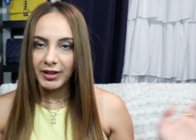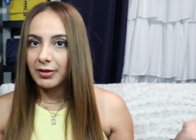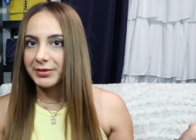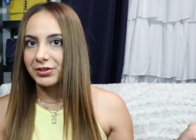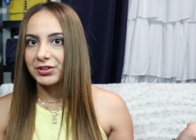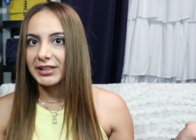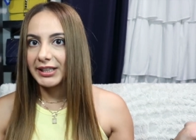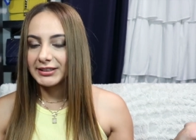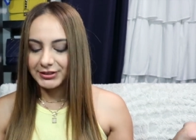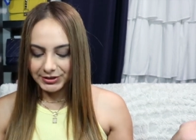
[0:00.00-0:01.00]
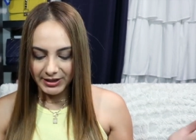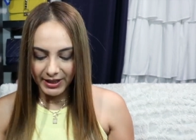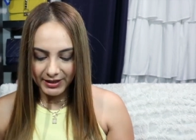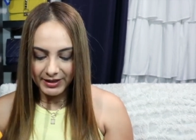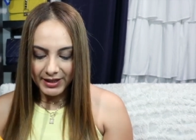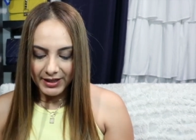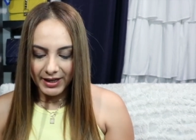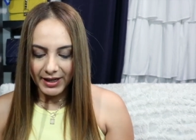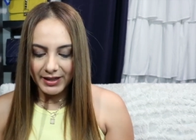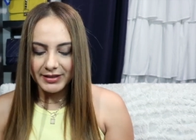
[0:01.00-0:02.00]
I'll be sure to answer that.
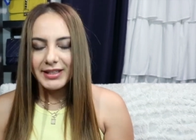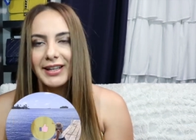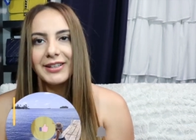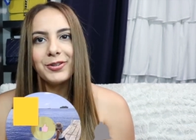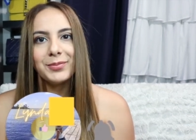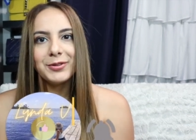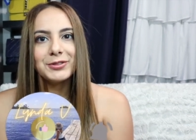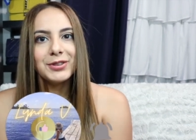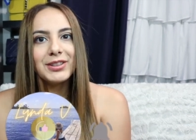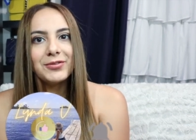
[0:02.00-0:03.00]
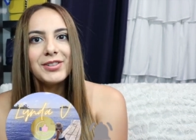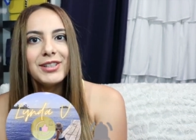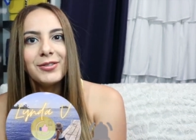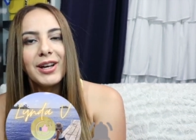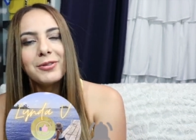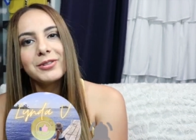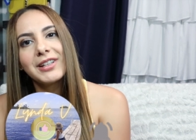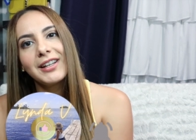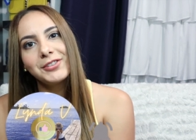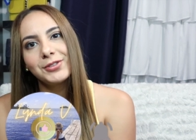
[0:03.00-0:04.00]
And yeah, I hope you enjoyed the video. I will
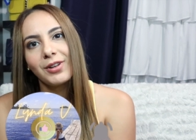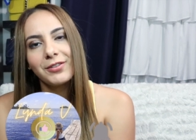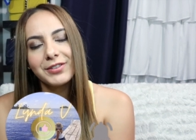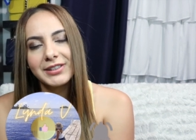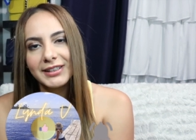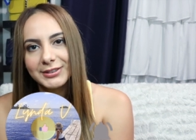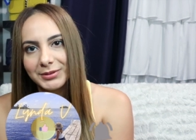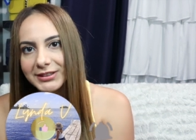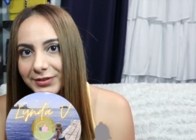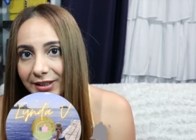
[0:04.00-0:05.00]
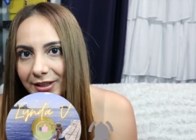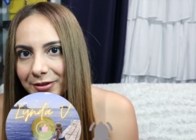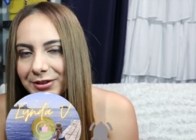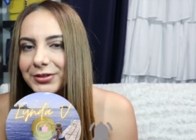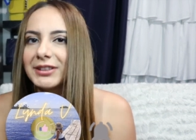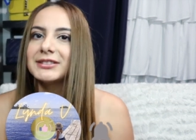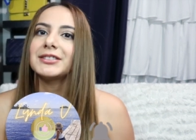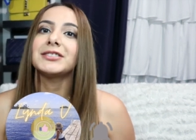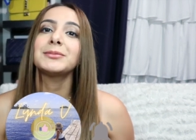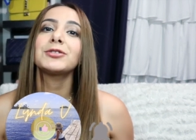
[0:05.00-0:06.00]
catch you all for next week's video. Do
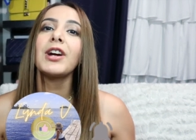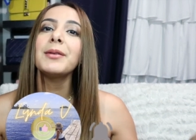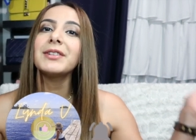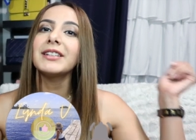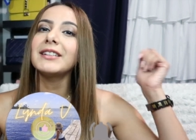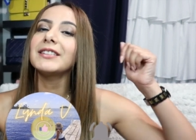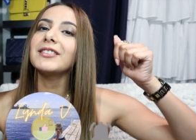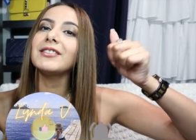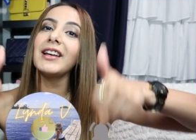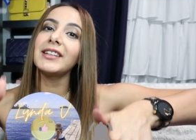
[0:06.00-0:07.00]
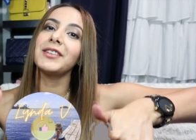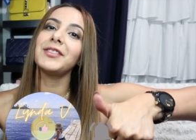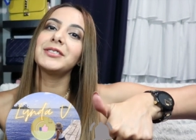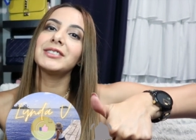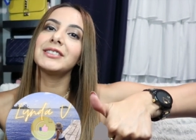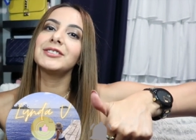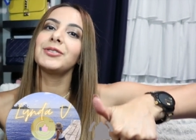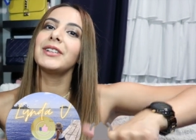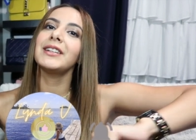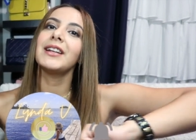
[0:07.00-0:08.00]
consider subscribing and hitting the like if you did
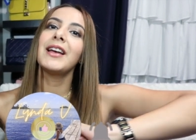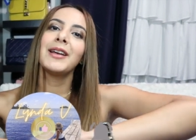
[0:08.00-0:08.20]
enjoy it.